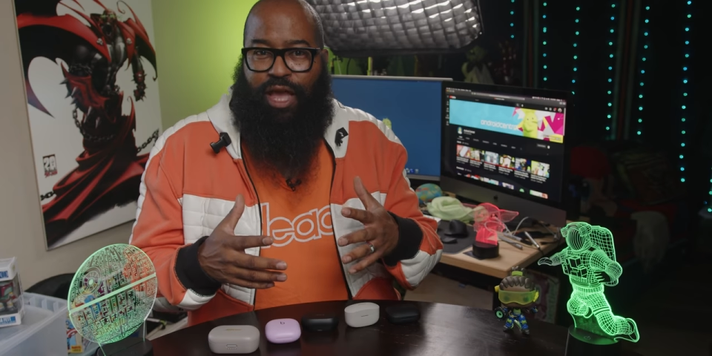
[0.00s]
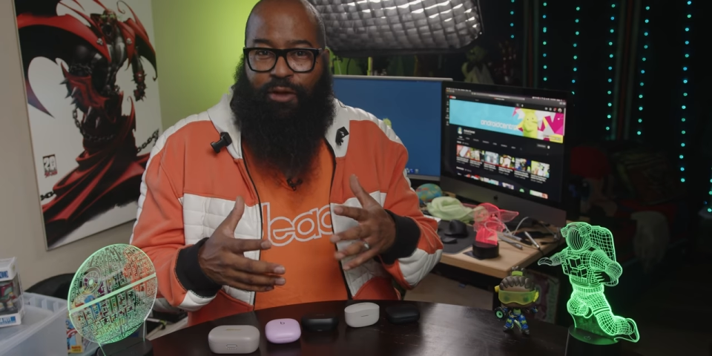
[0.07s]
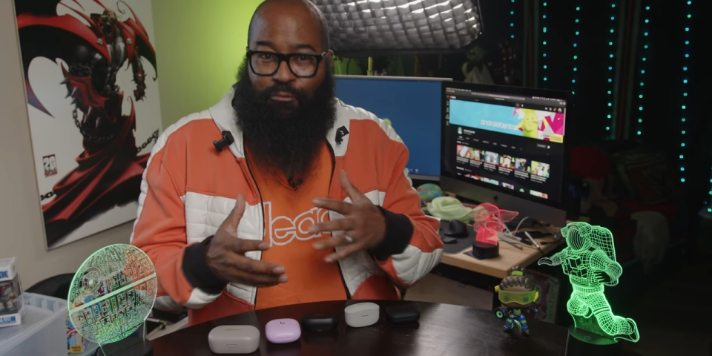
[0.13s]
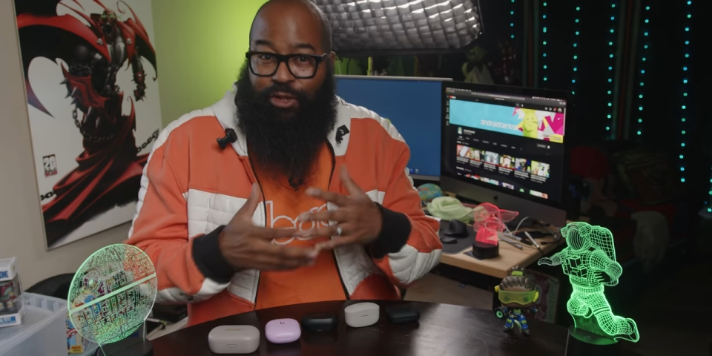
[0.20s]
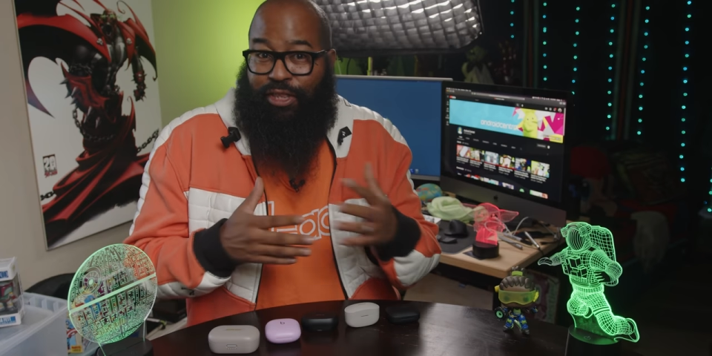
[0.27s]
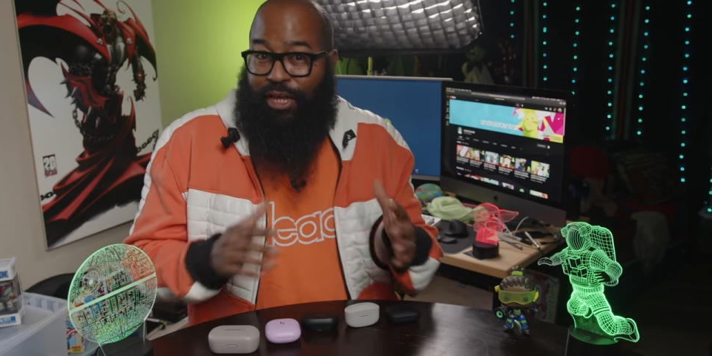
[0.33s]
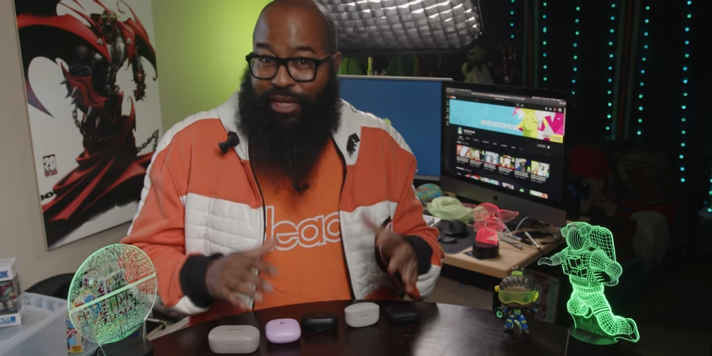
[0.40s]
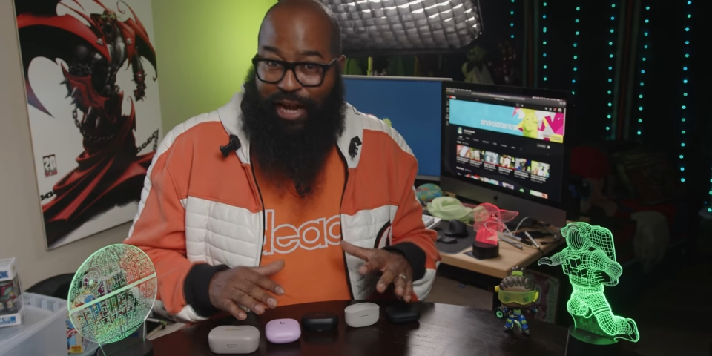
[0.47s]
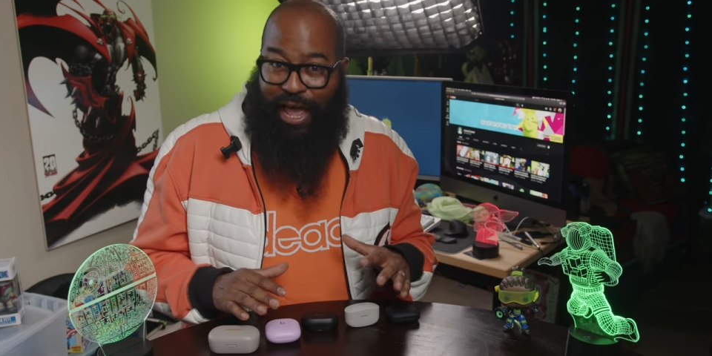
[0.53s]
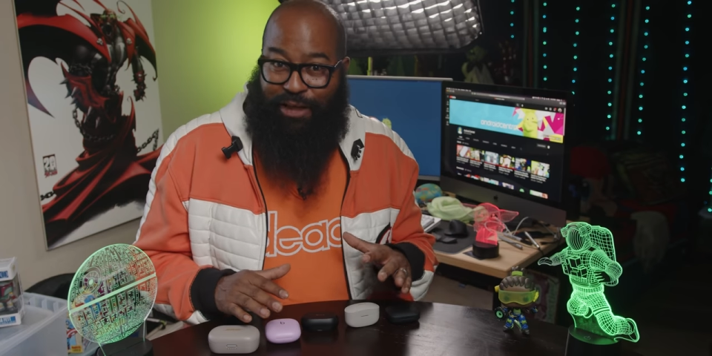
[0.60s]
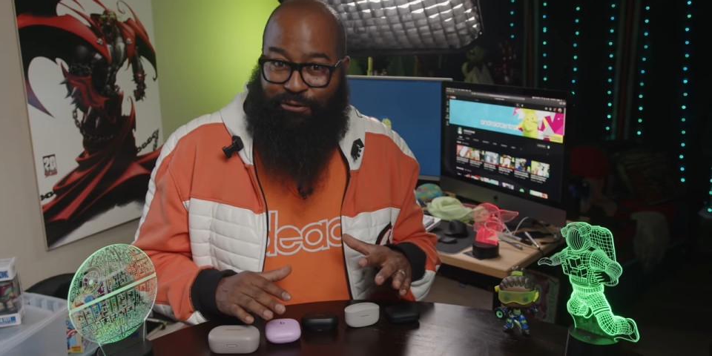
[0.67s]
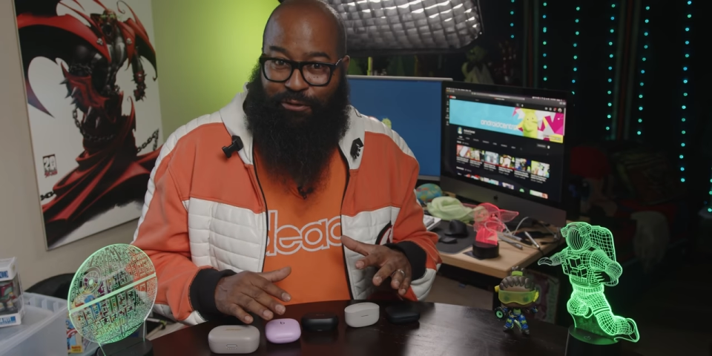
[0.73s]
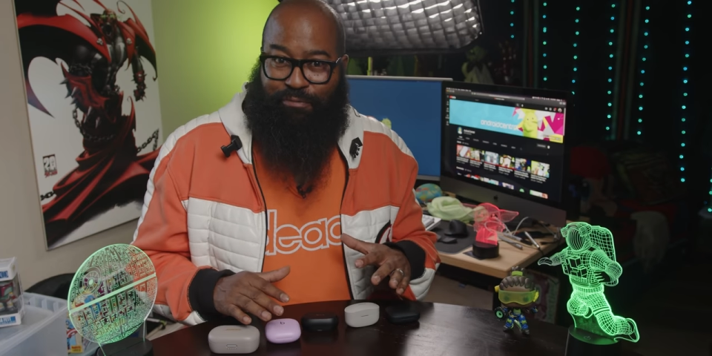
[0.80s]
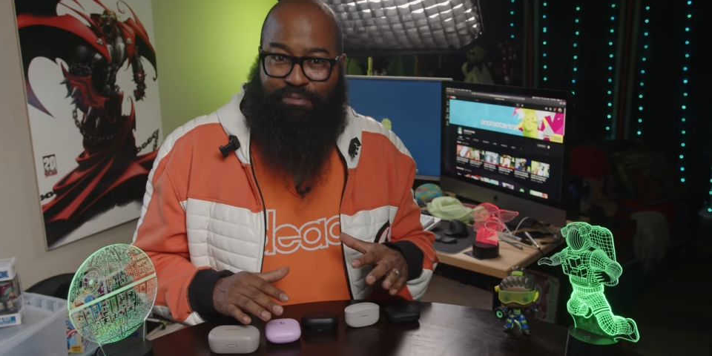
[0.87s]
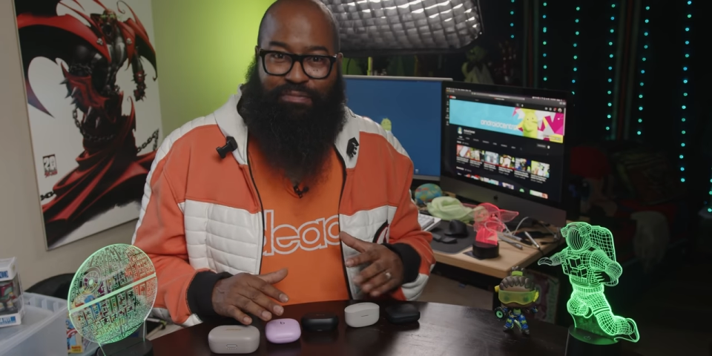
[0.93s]
what they can
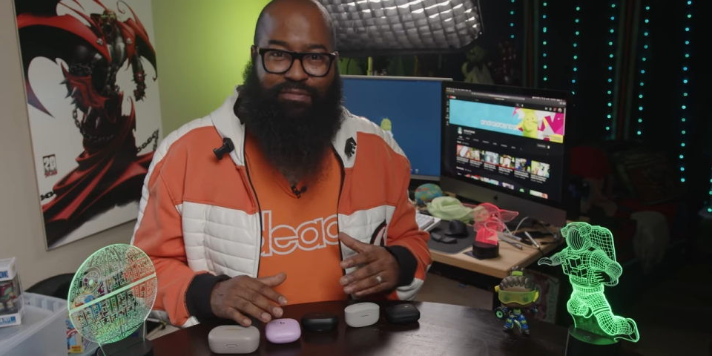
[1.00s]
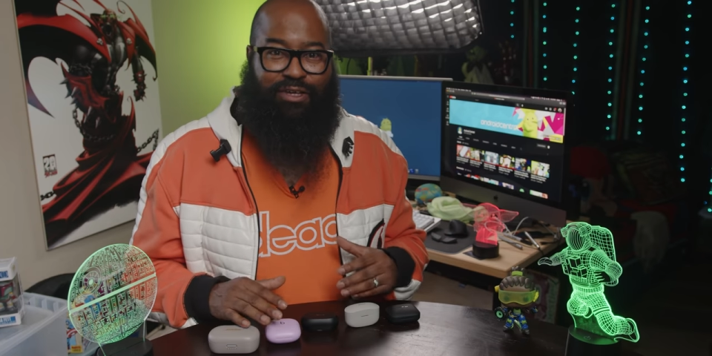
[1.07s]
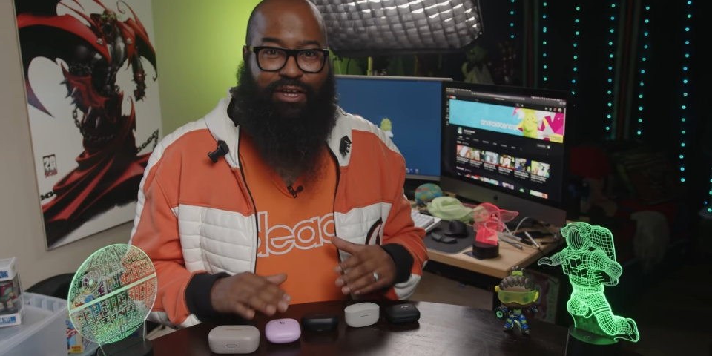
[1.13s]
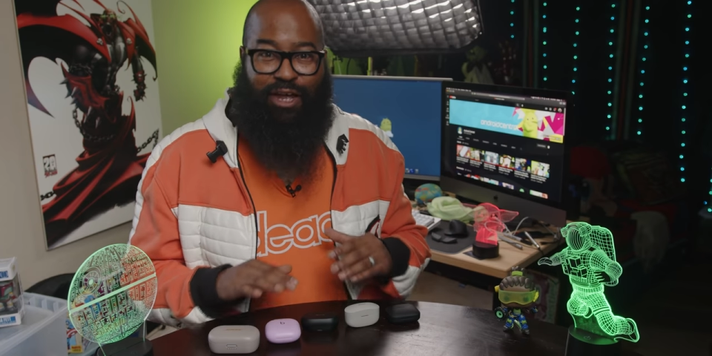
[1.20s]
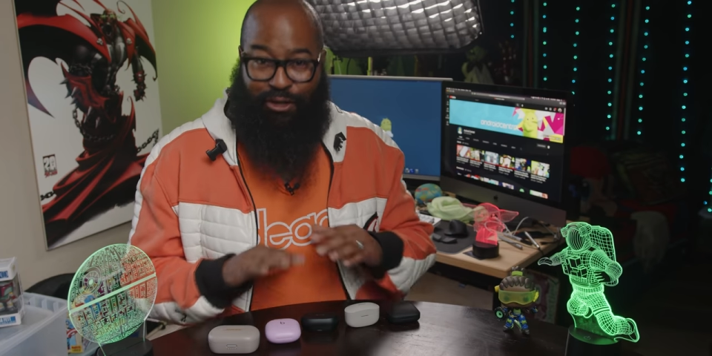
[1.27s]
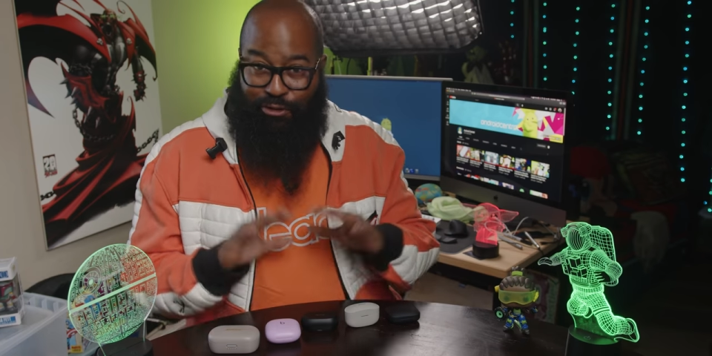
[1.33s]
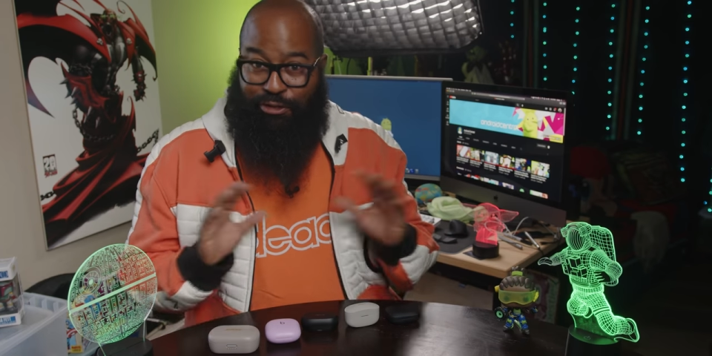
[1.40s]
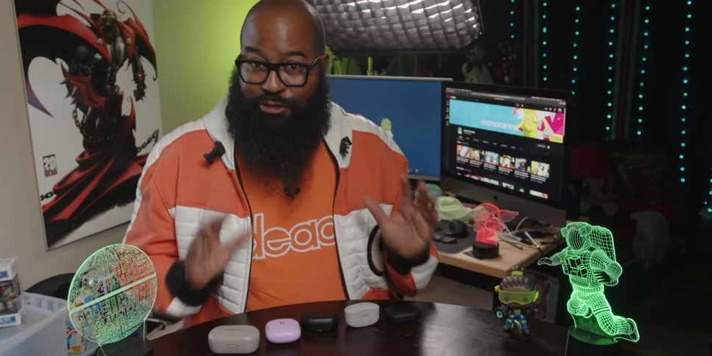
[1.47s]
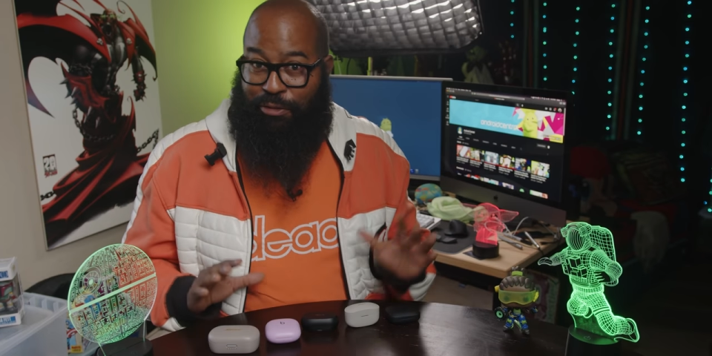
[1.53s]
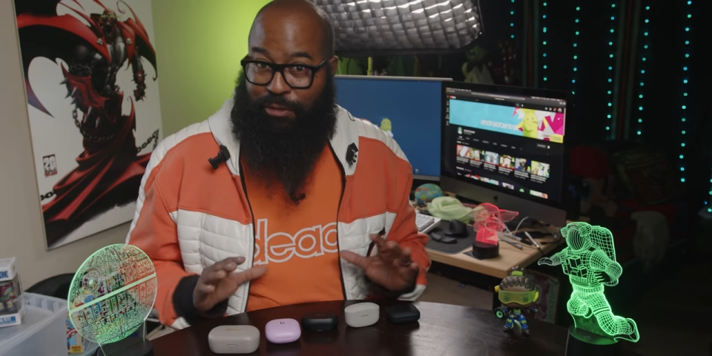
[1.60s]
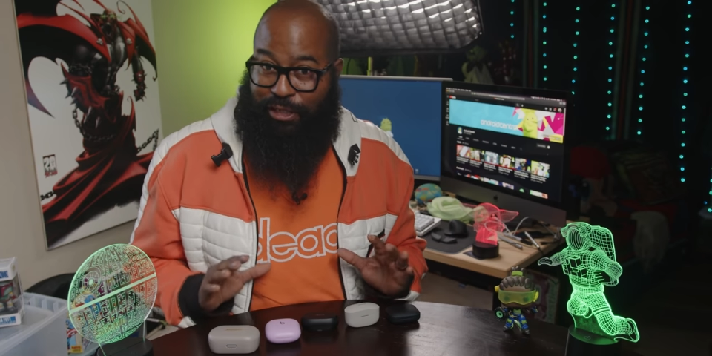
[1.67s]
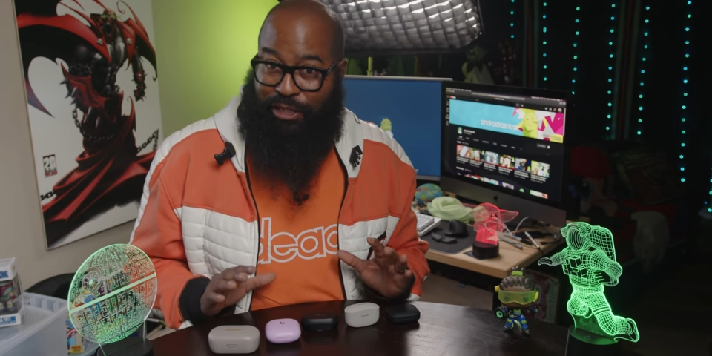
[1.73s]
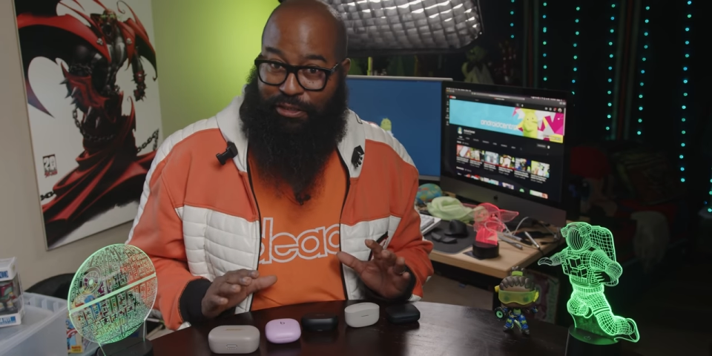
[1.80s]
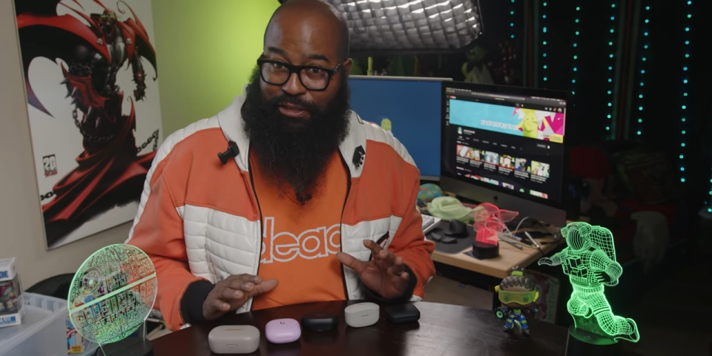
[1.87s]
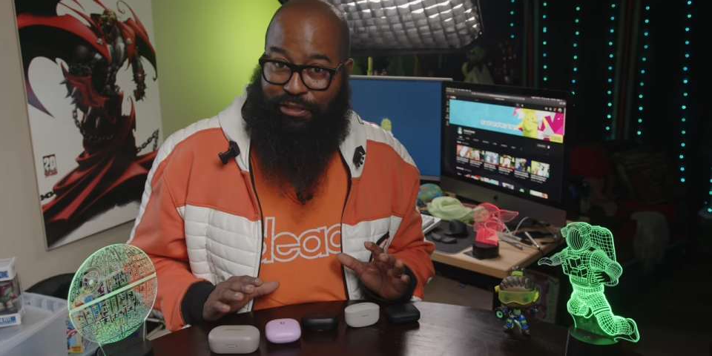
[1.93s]
handle under
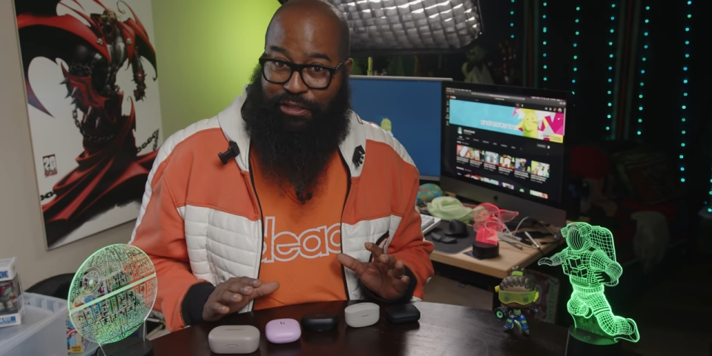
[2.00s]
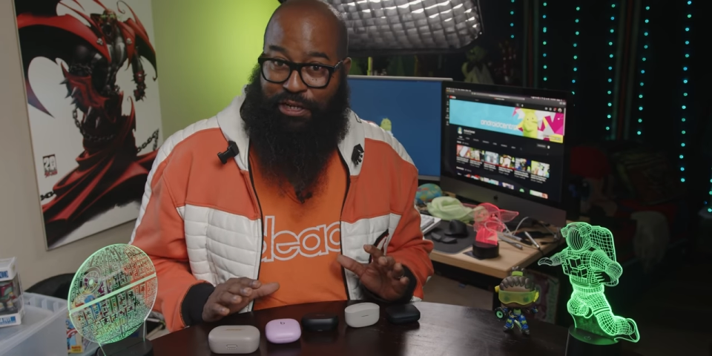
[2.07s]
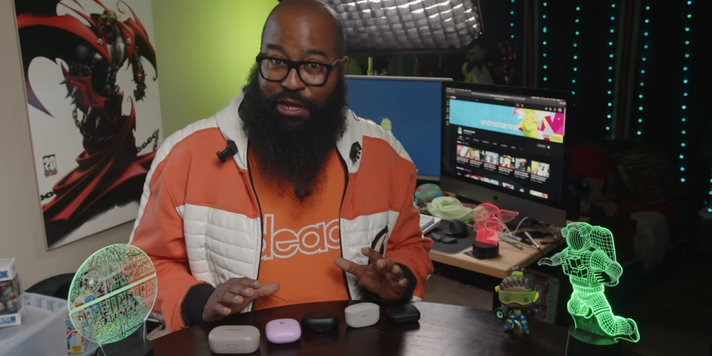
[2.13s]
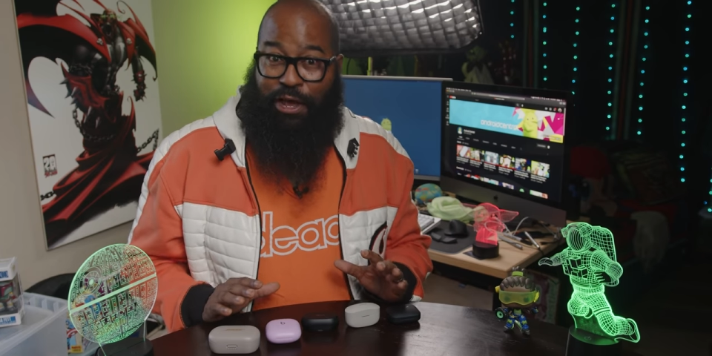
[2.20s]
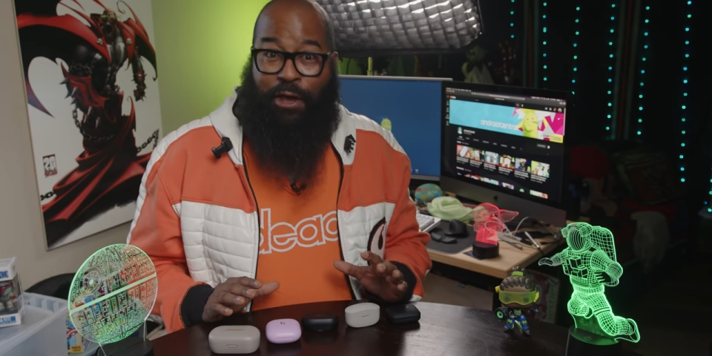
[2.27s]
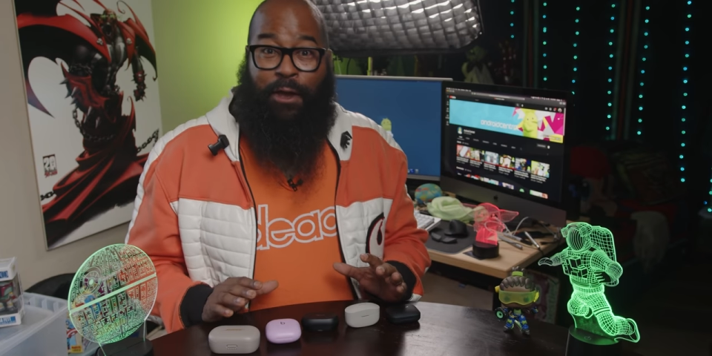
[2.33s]
extreme conditions.